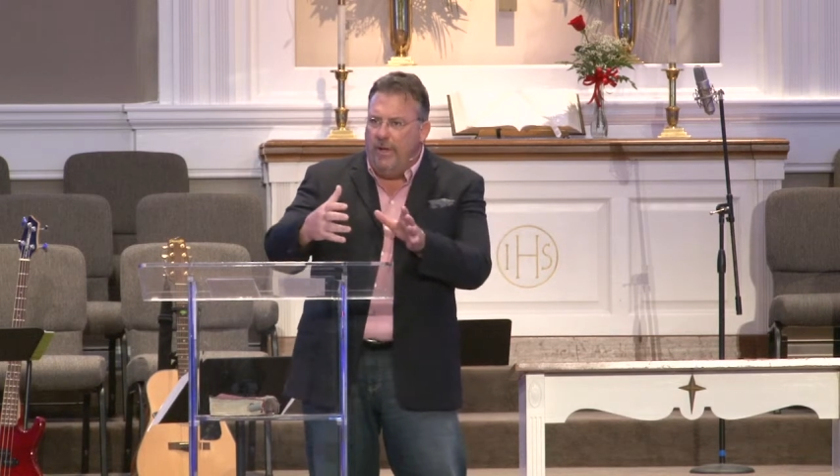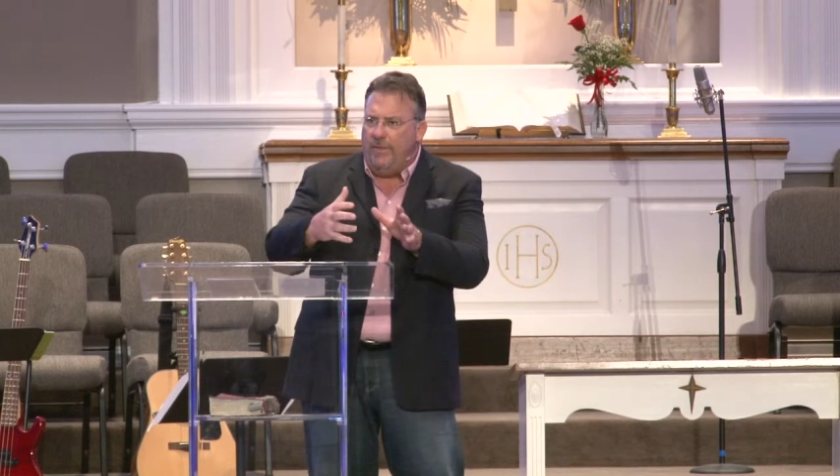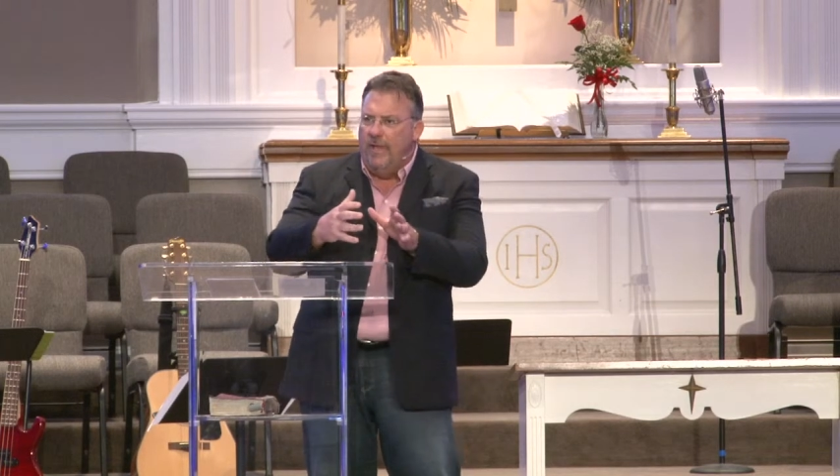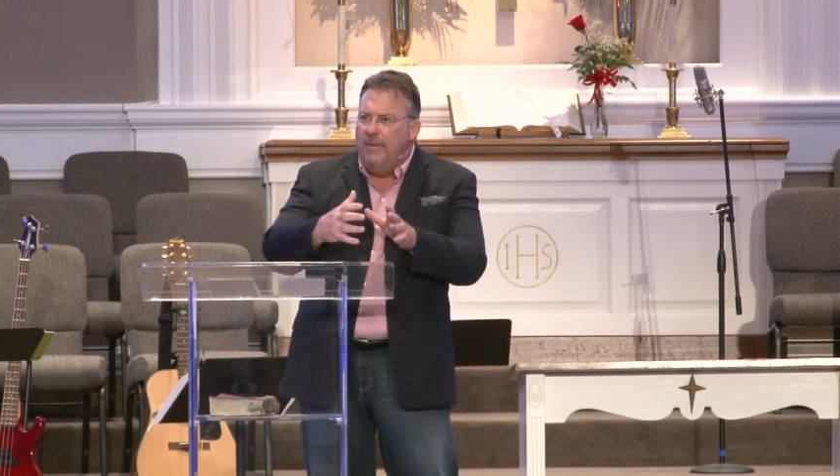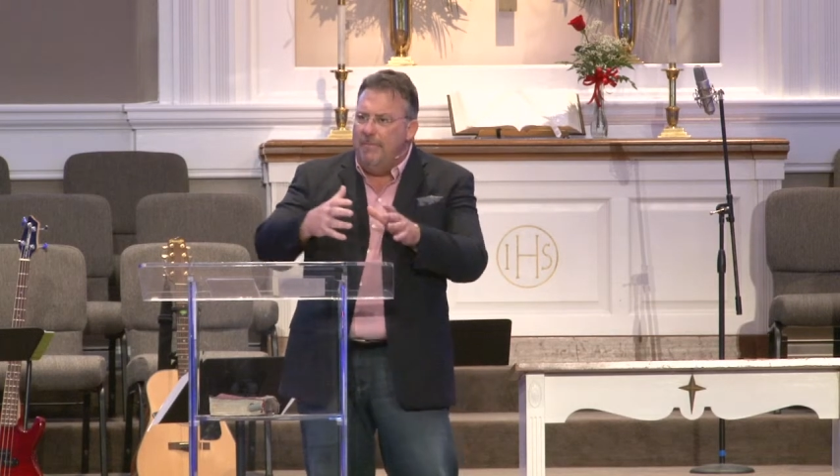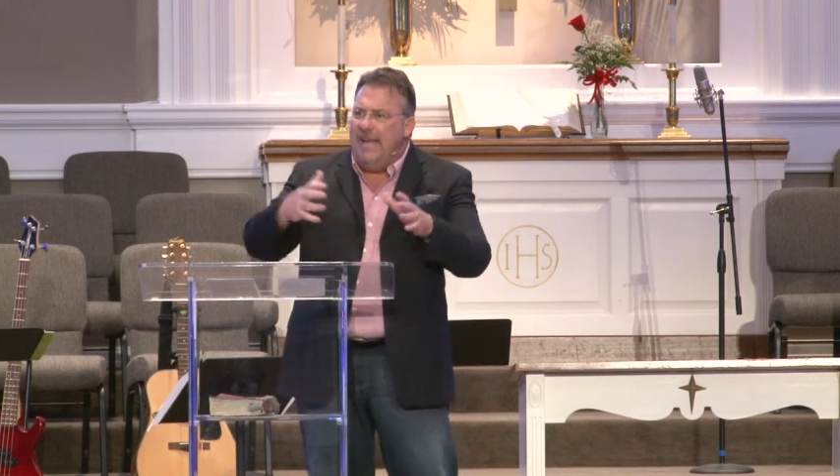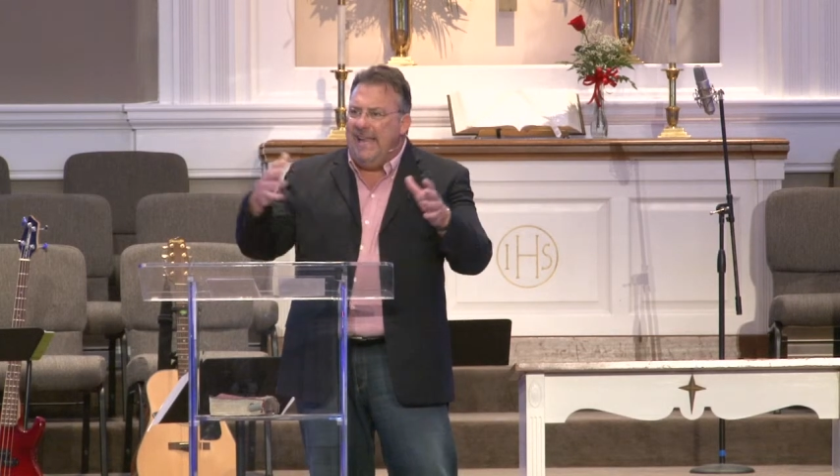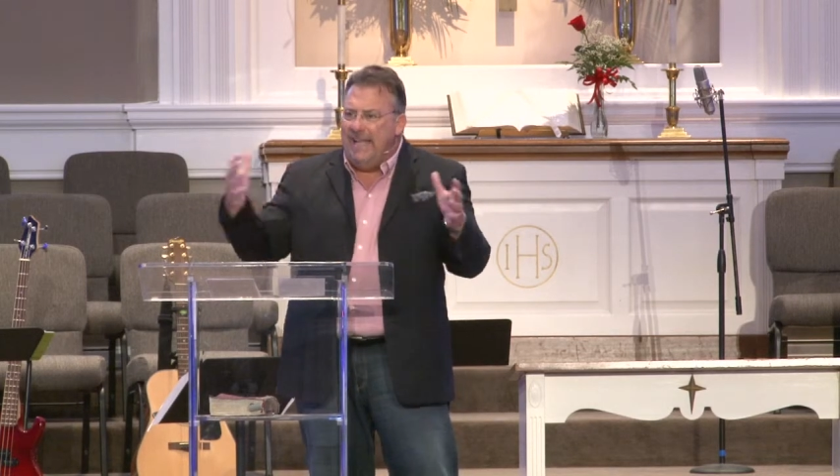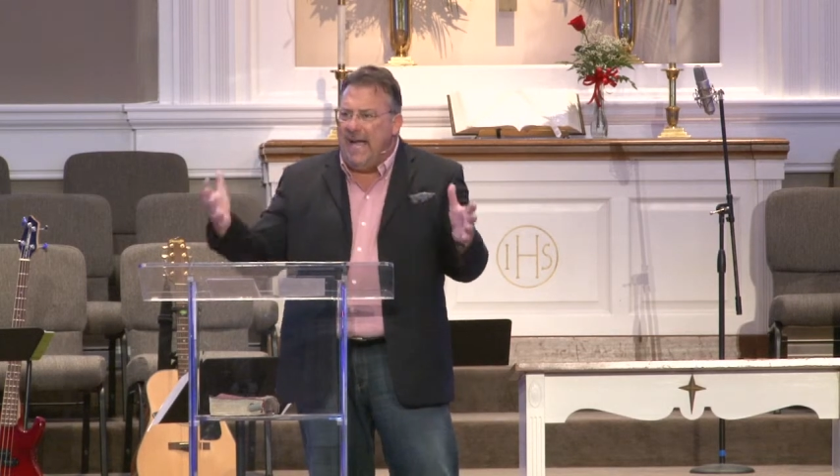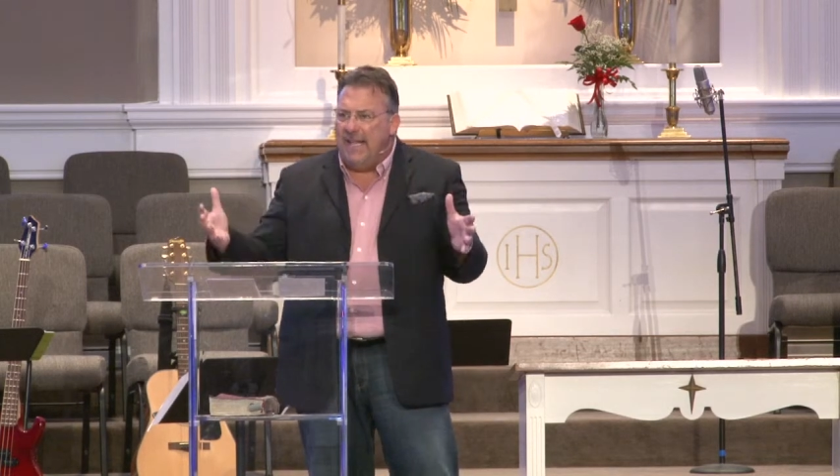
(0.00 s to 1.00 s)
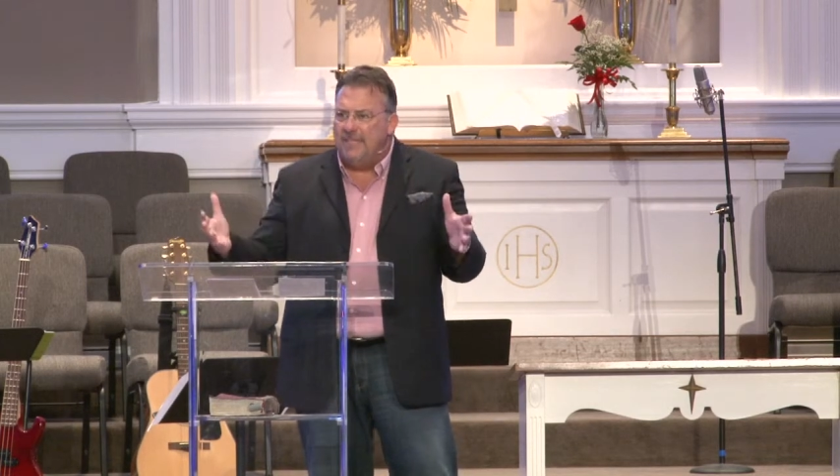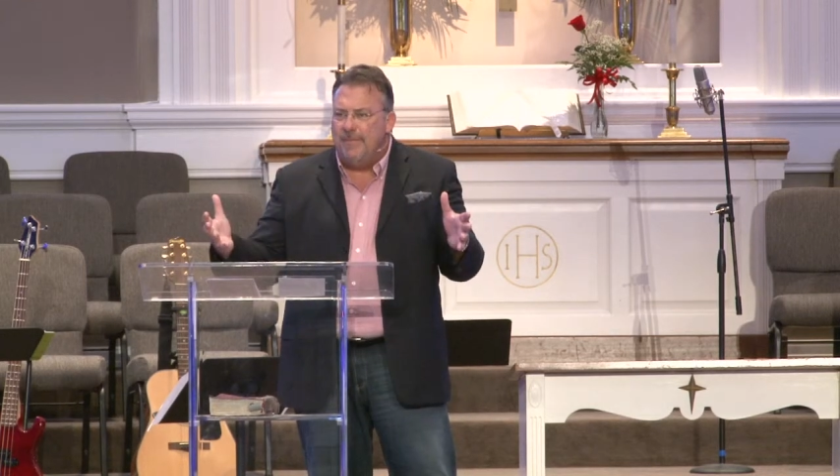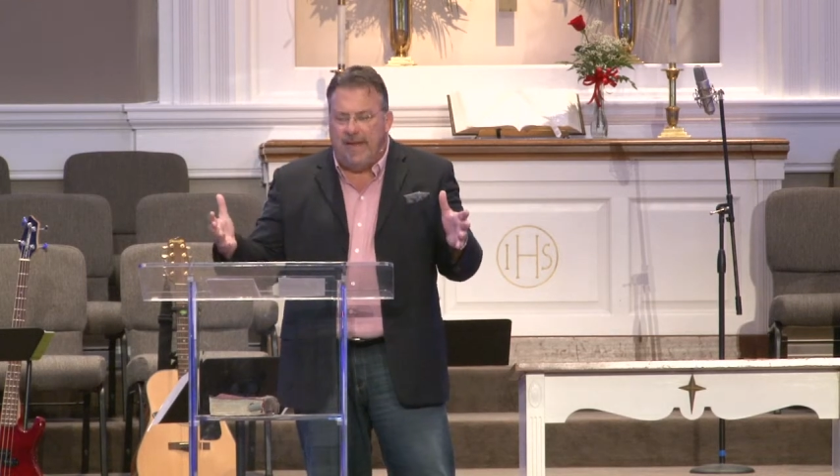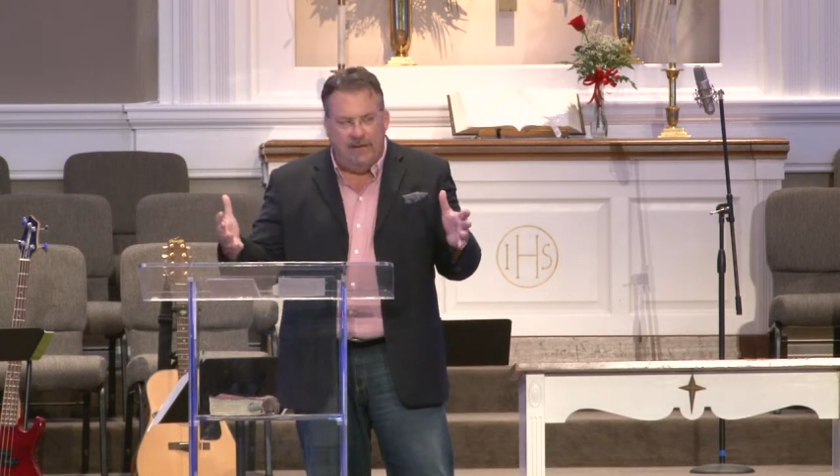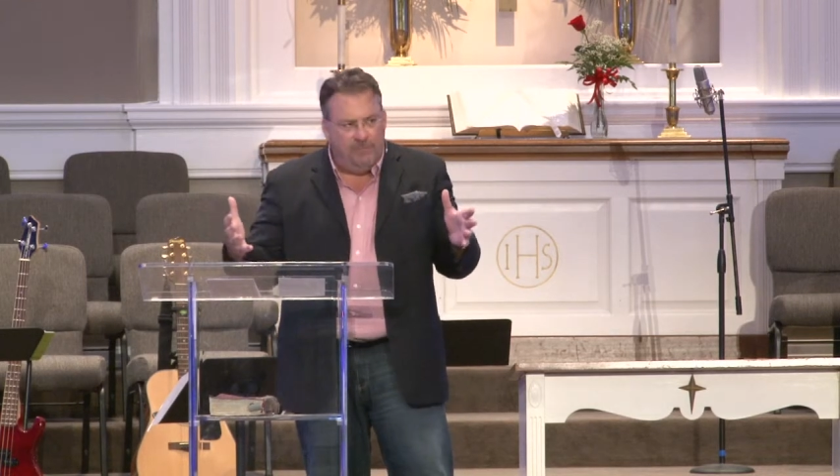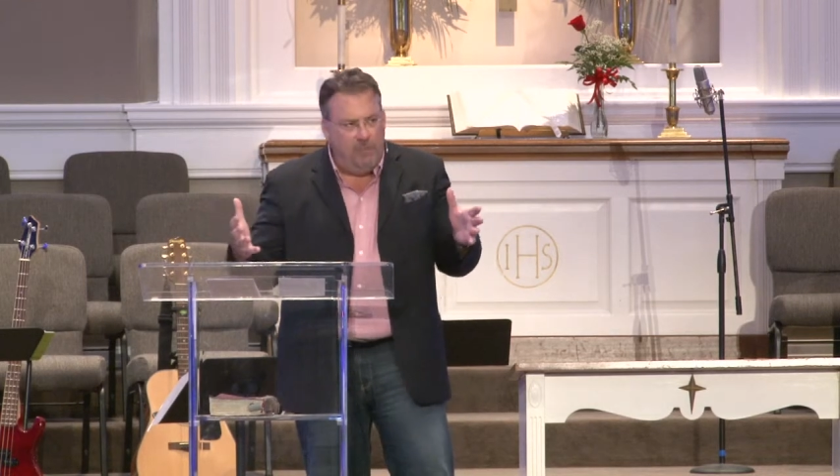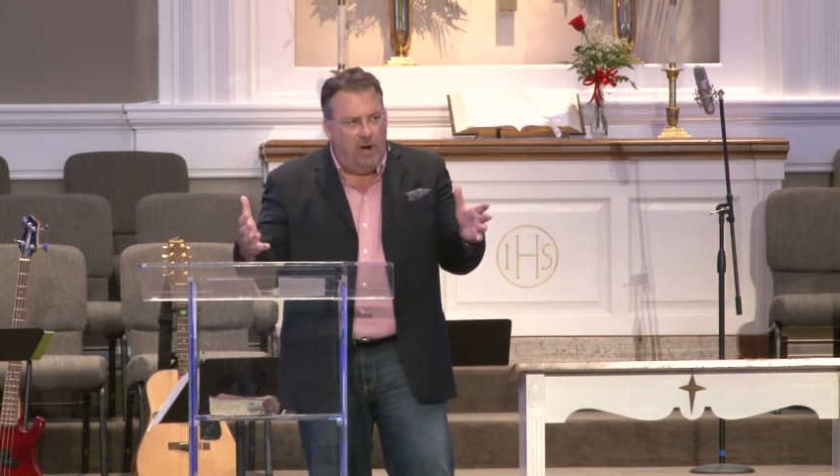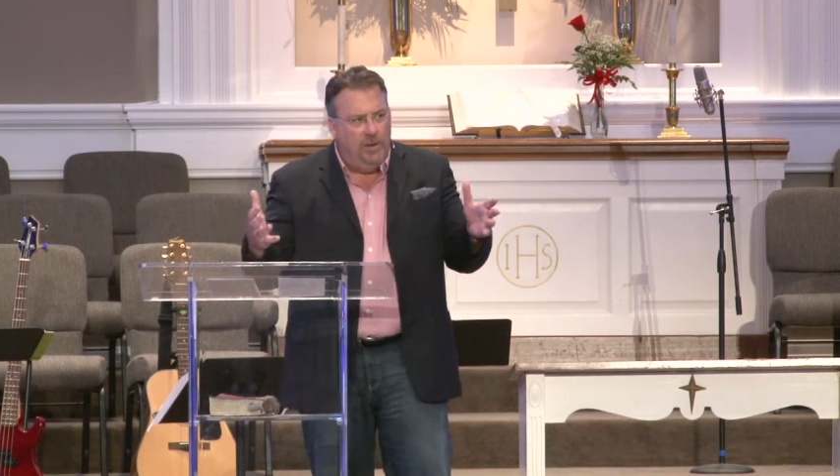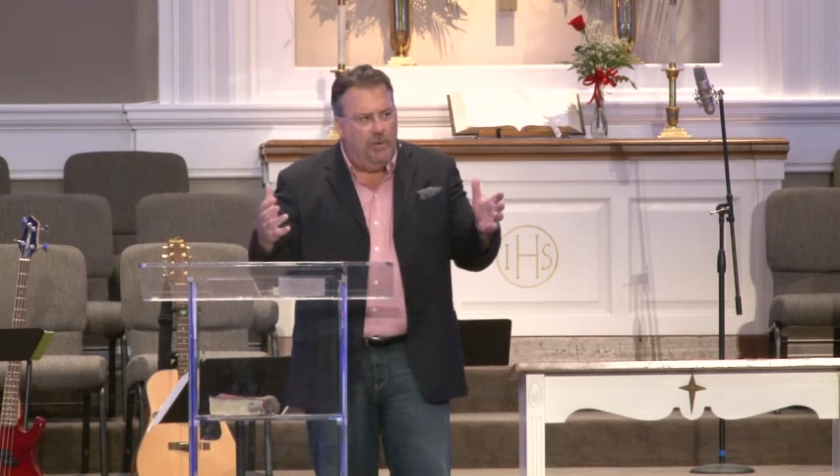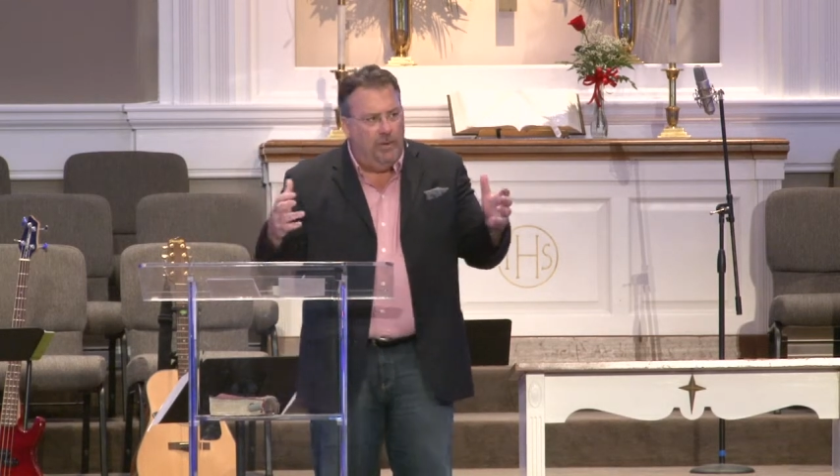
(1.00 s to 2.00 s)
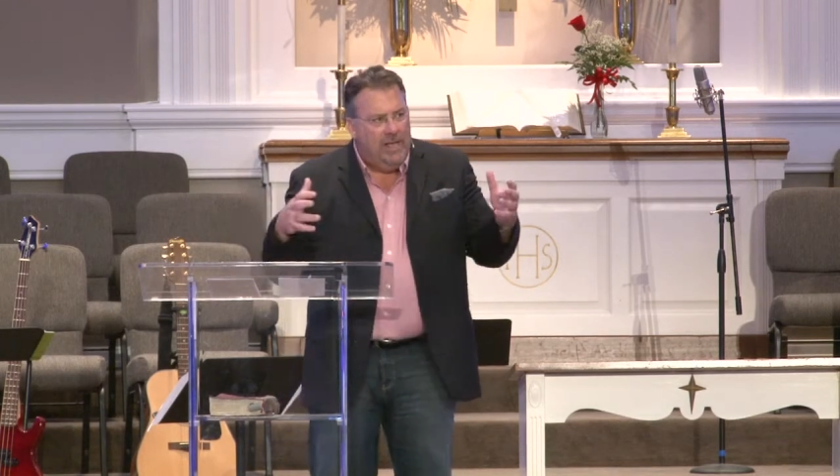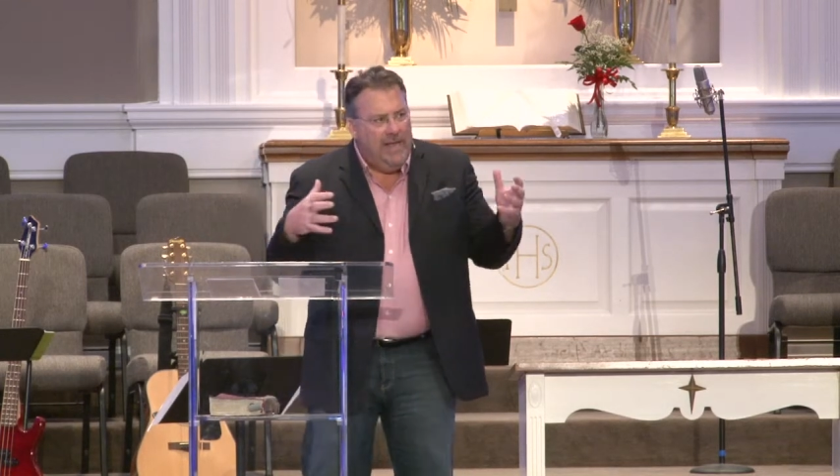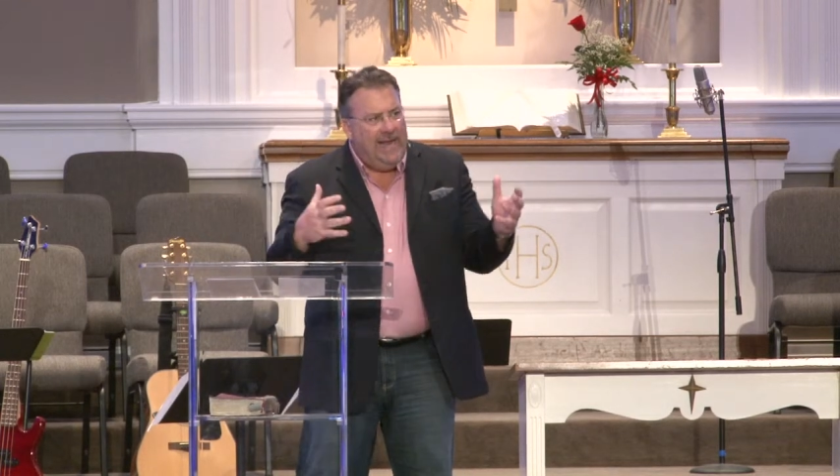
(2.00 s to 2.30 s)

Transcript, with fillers: with many gods made of marble?